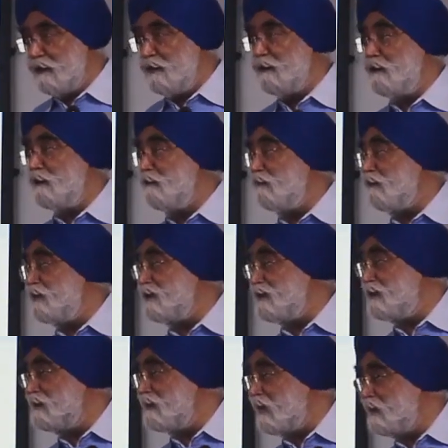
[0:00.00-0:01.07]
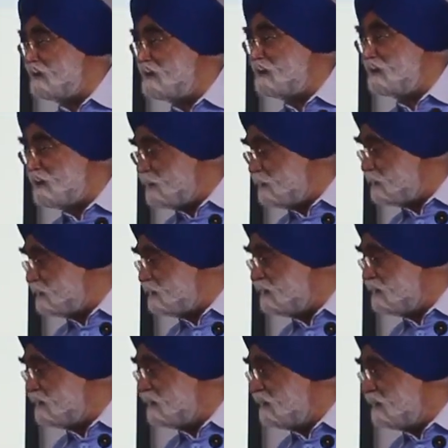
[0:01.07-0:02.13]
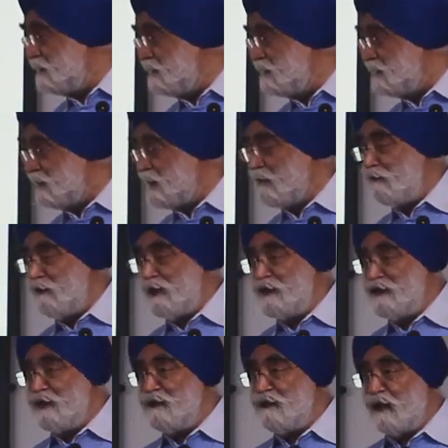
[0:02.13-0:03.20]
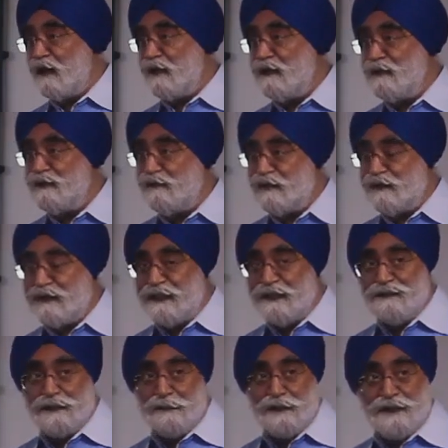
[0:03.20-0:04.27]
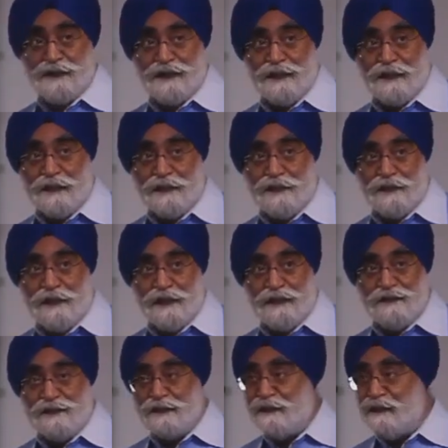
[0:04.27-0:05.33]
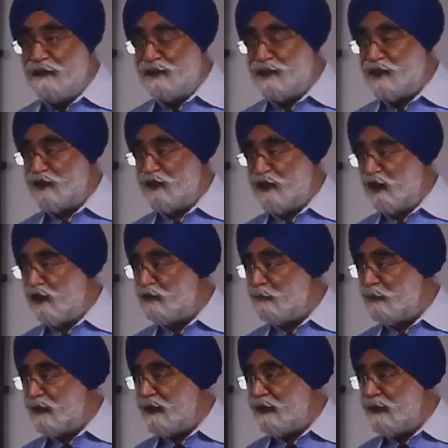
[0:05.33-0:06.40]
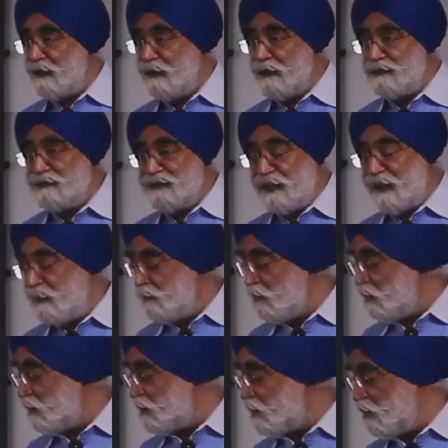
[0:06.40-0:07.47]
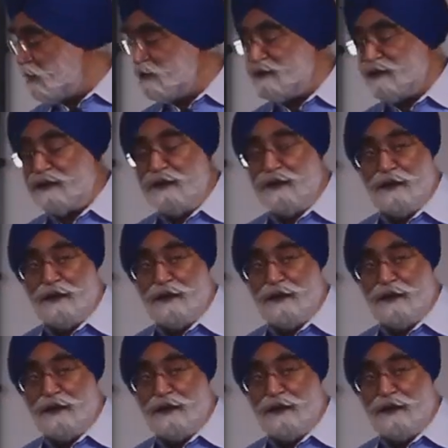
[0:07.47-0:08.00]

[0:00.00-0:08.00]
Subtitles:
in the inflation target too. The inflation targets for these emerging countries should not be same or closer